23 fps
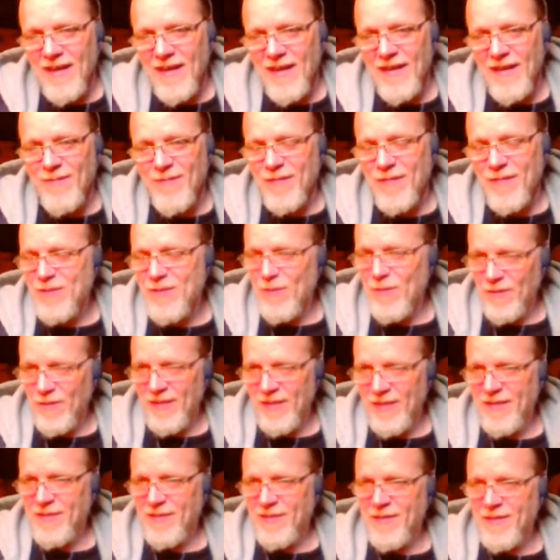
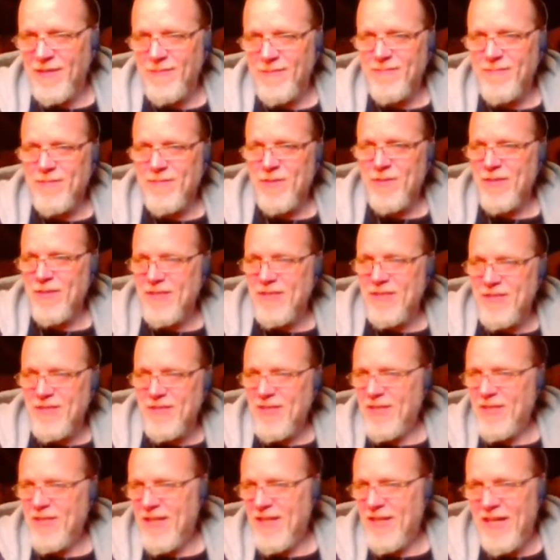Victorian era. So you could
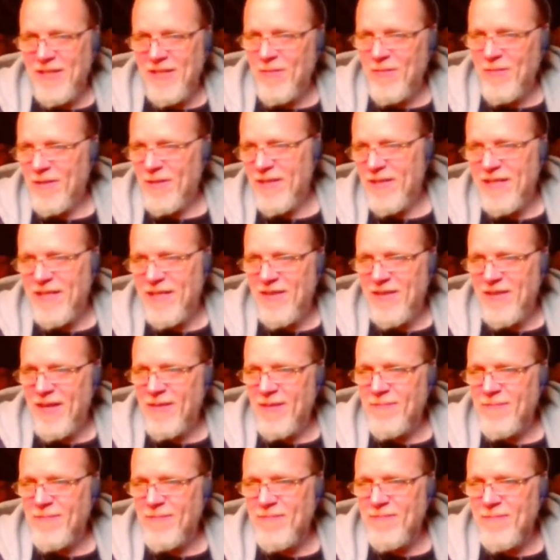set it anywhere in
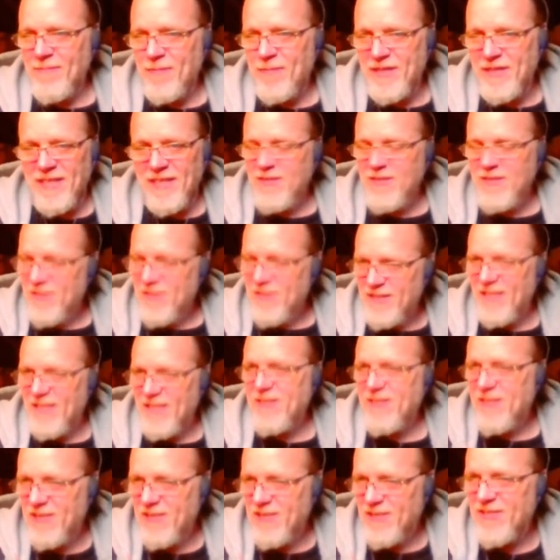there. But that's
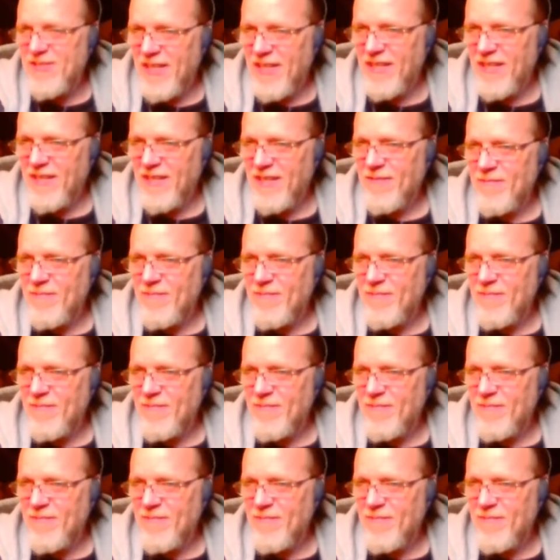the setting.